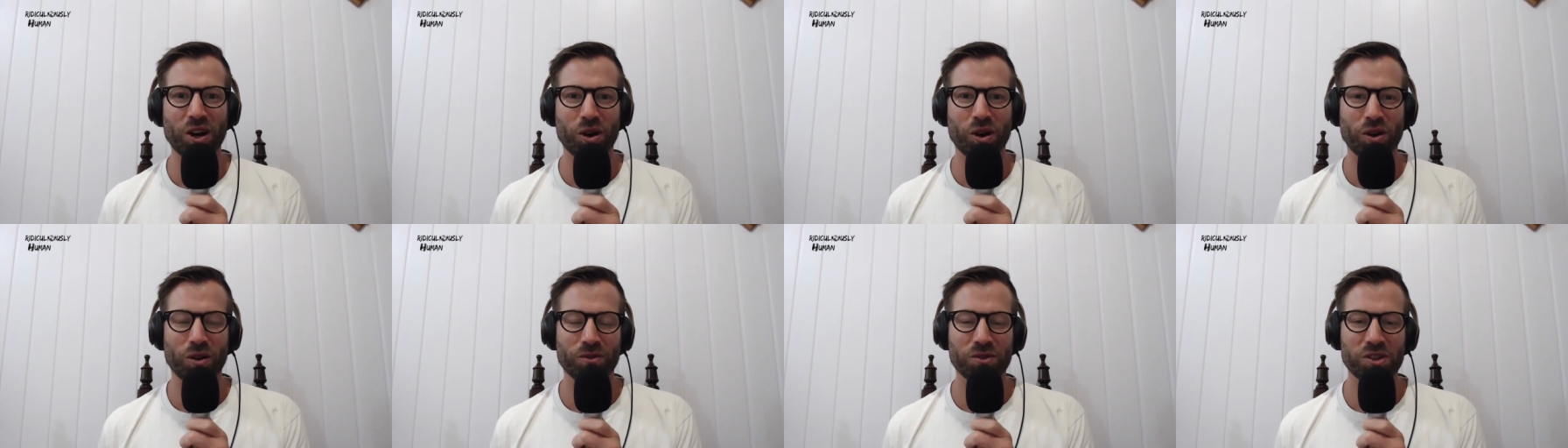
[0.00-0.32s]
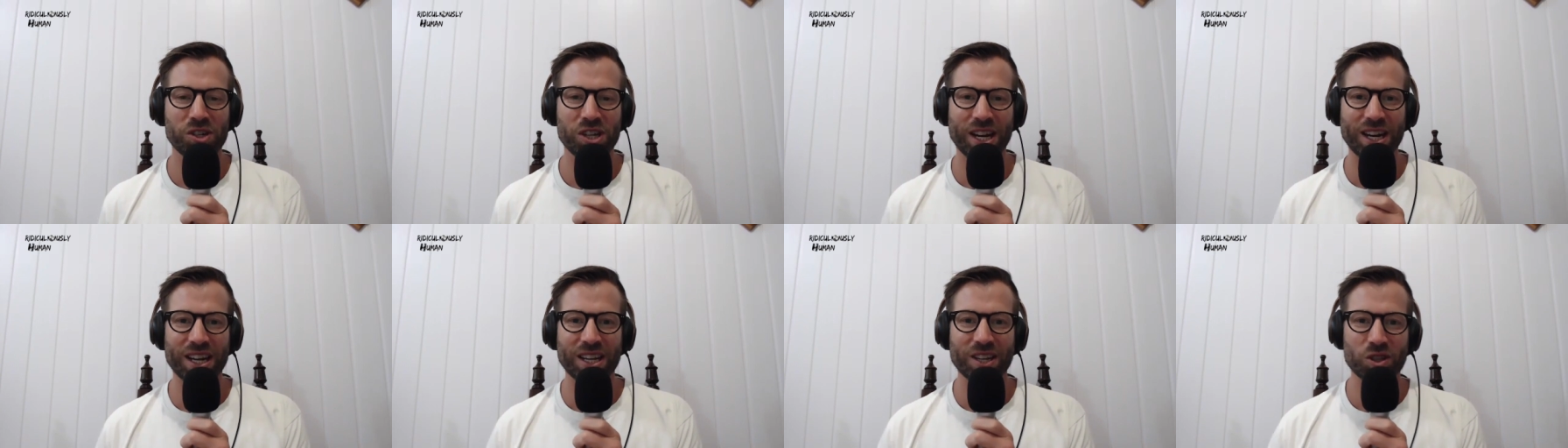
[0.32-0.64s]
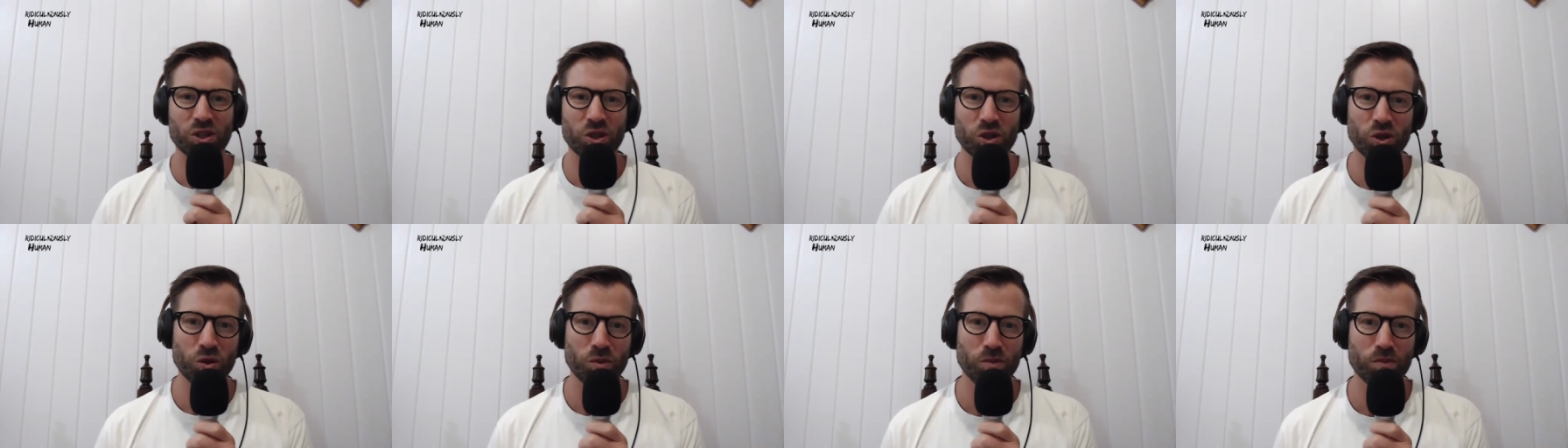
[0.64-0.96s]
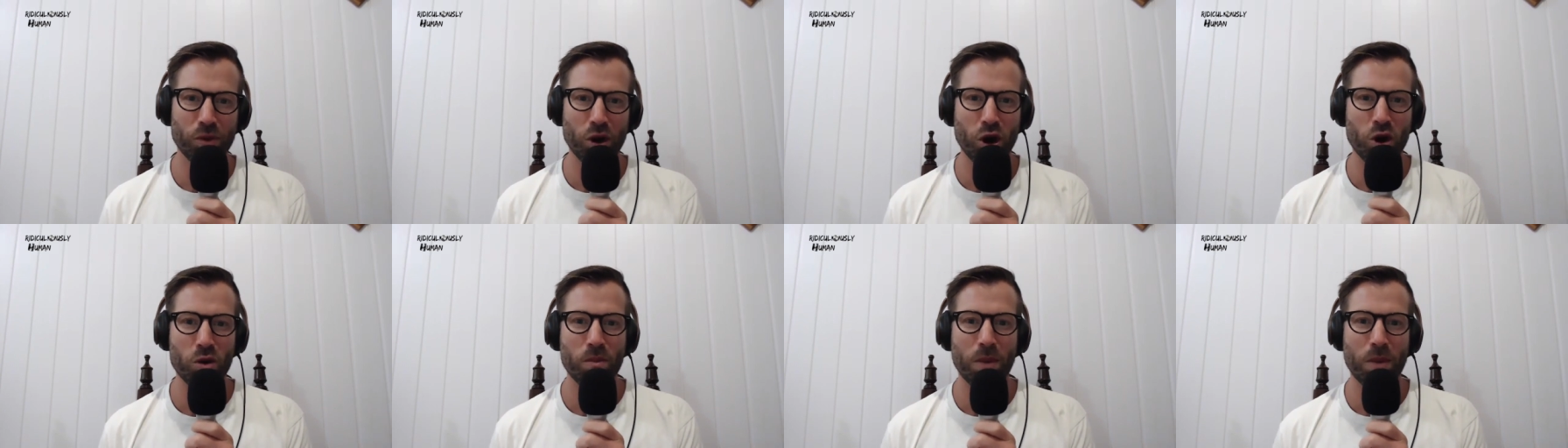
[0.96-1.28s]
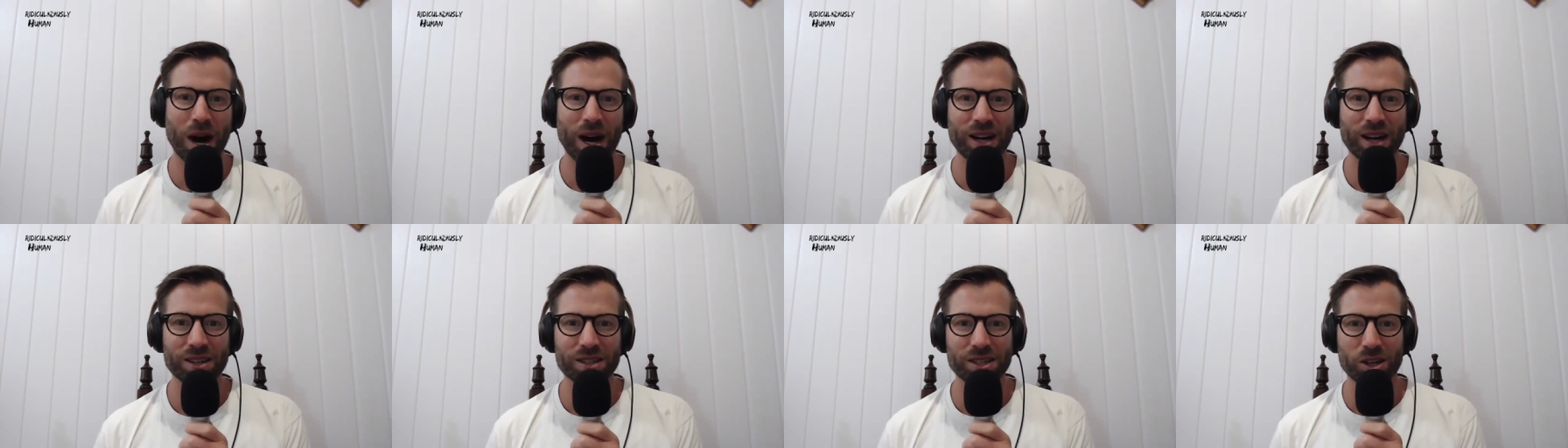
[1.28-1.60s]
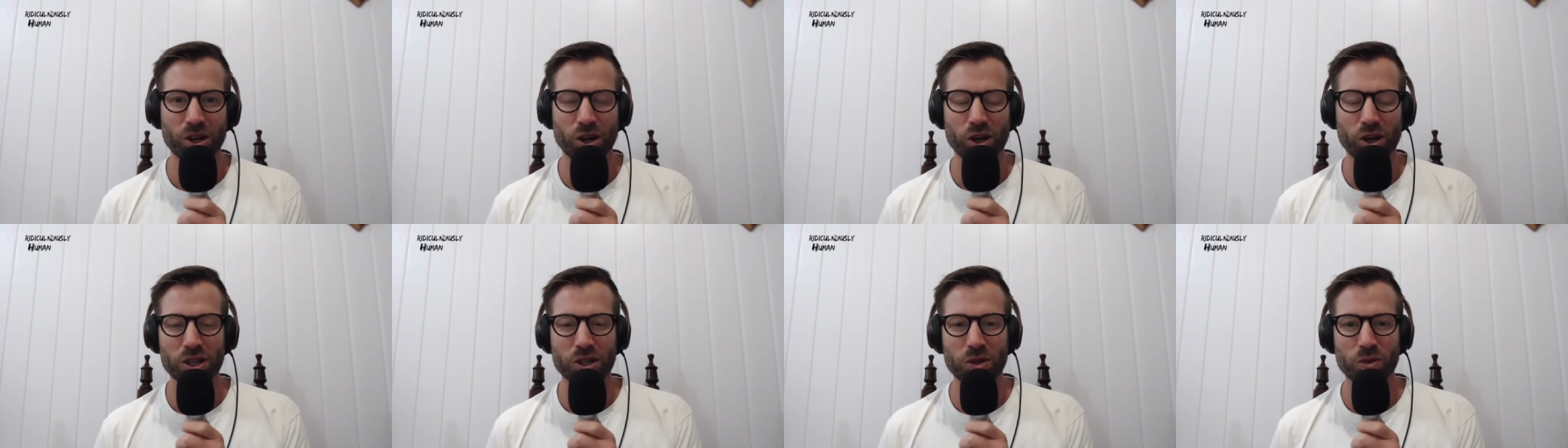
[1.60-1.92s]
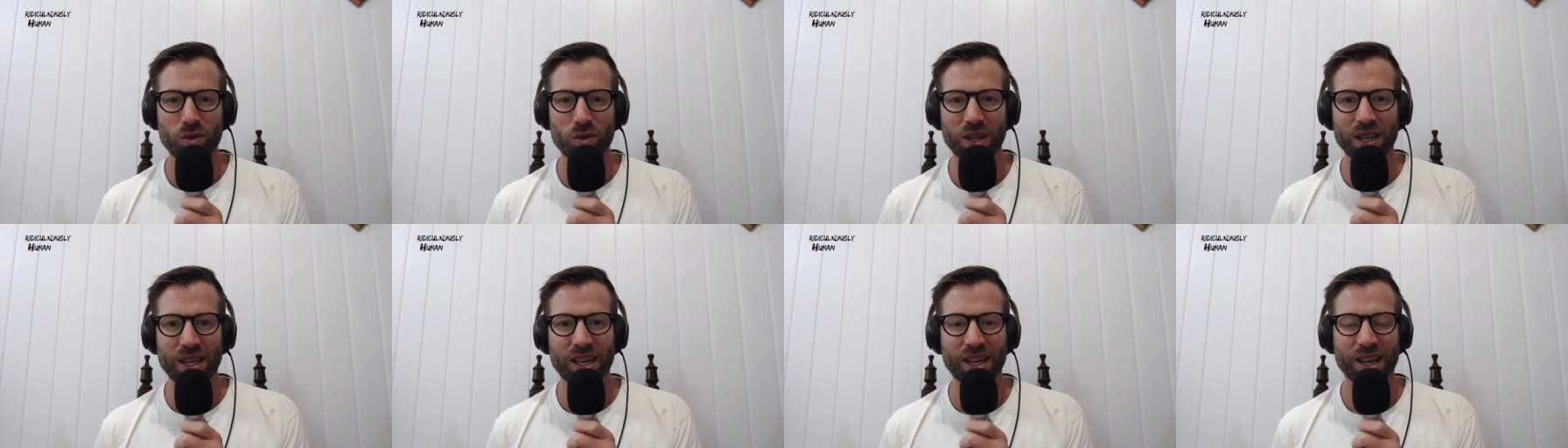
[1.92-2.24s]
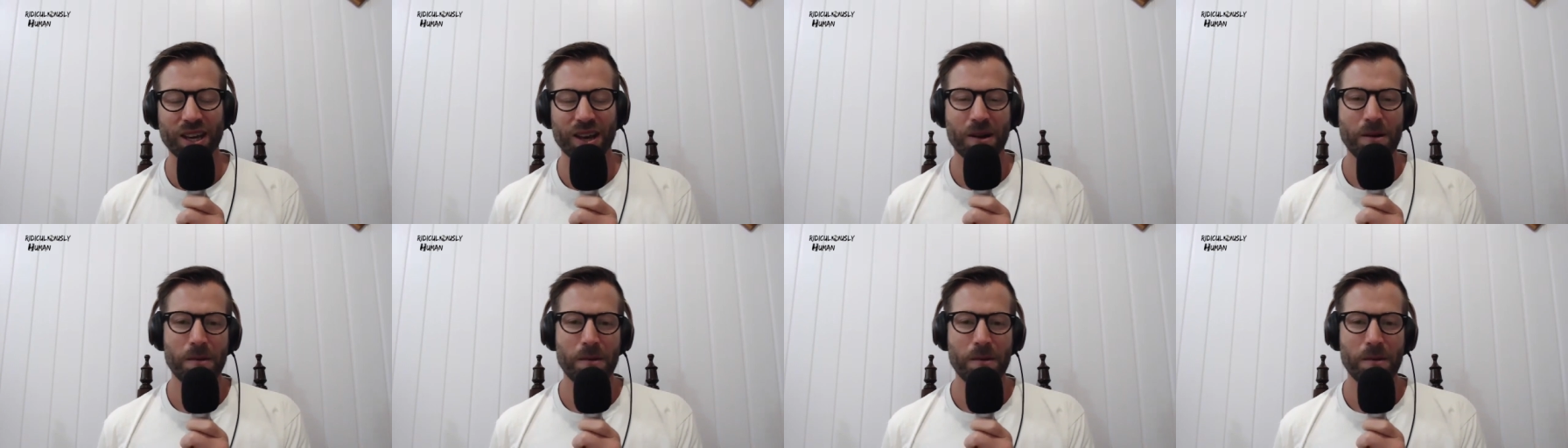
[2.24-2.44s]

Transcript: of chatting to Beau Miles last week,